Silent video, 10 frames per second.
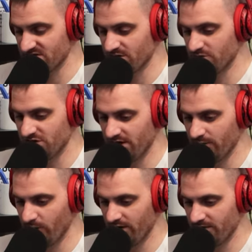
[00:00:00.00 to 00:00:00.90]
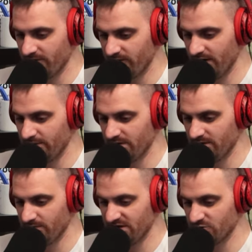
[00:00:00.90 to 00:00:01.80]
associated with
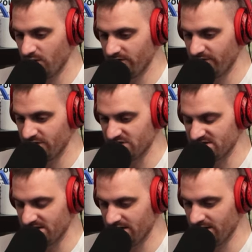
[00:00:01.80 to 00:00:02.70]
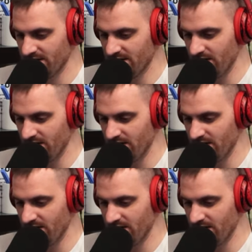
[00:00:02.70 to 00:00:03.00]
vitamin B12 deficiency